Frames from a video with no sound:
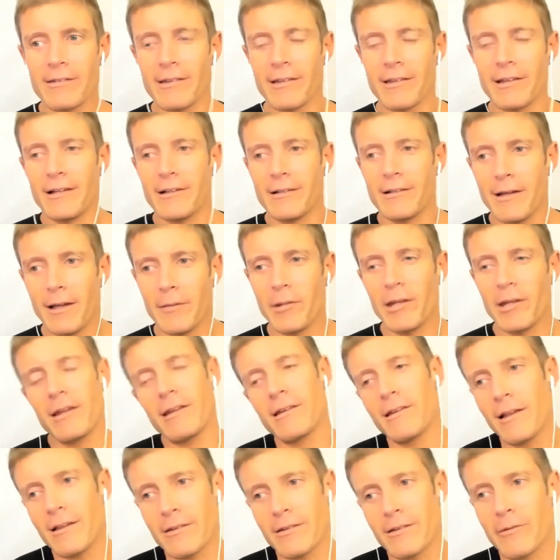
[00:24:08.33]

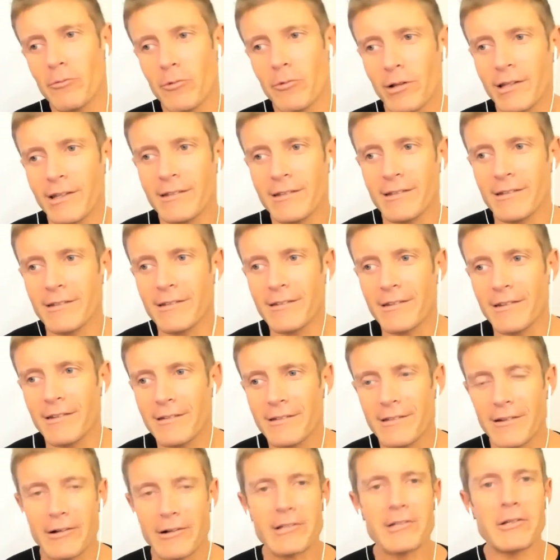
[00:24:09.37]
It releases
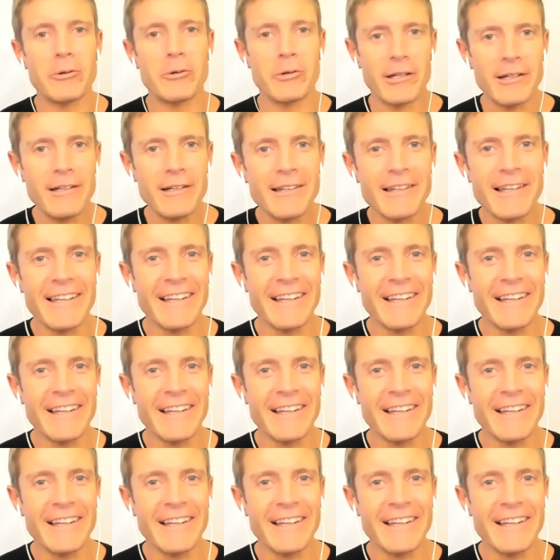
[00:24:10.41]
serotonin,